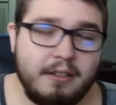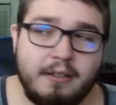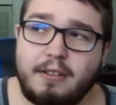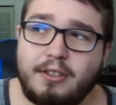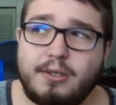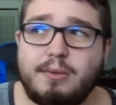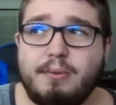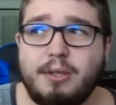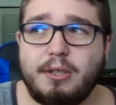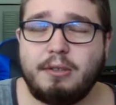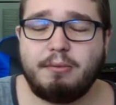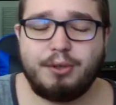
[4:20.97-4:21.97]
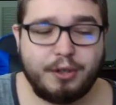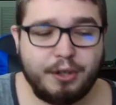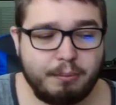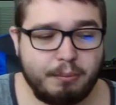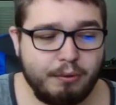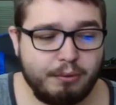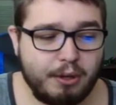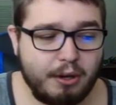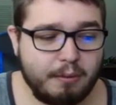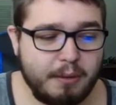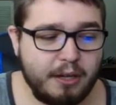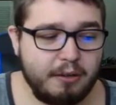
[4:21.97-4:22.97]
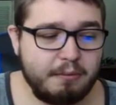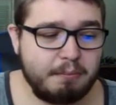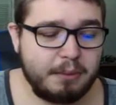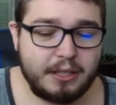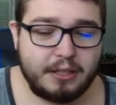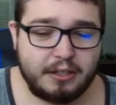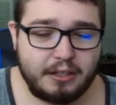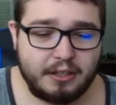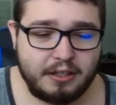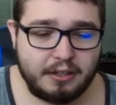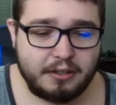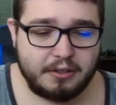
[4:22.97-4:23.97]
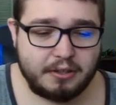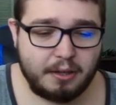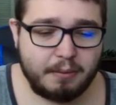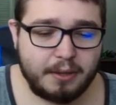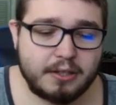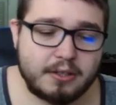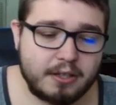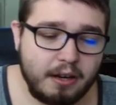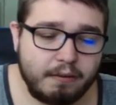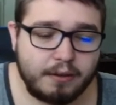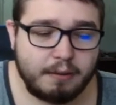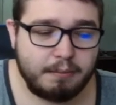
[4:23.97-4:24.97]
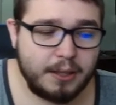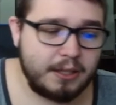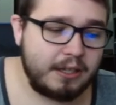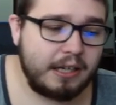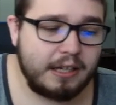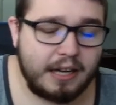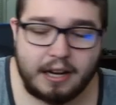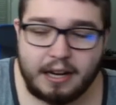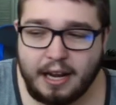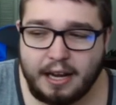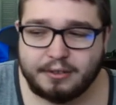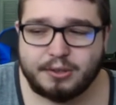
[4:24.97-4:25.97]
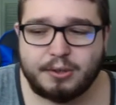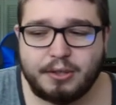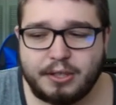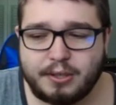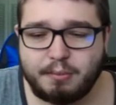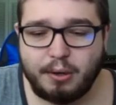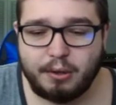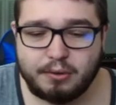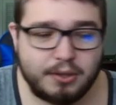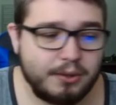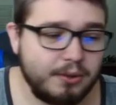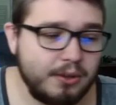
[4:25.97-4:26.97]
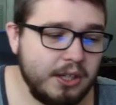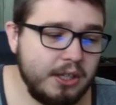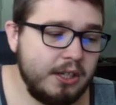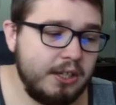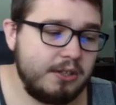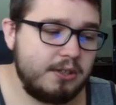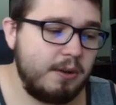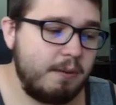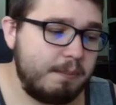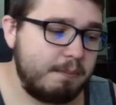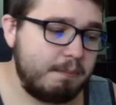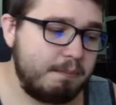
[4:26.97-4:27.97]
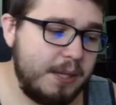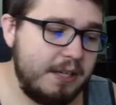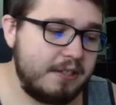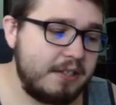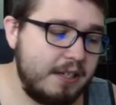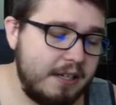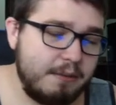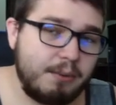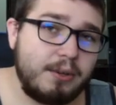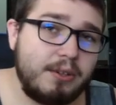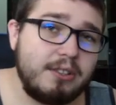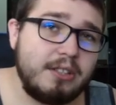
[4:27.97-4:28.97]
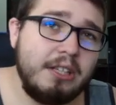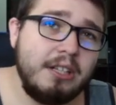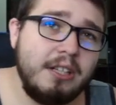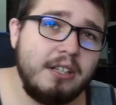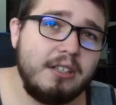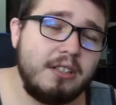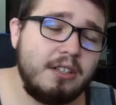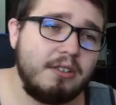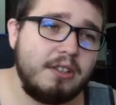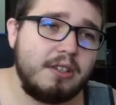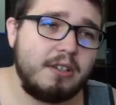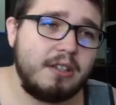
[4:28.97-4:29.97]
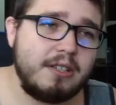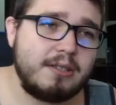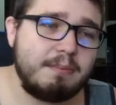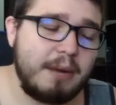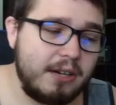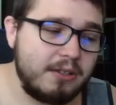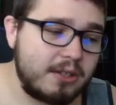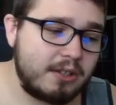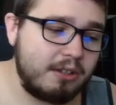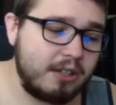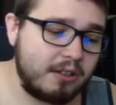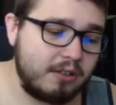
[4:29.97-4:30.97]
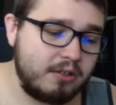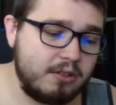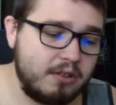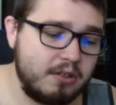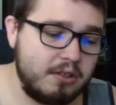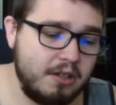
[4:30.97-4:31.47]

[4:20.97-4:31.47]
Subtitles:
because we're going to both talk about, but some of this stuff could be done on Android as well too. So PC world, there is mouse clickers,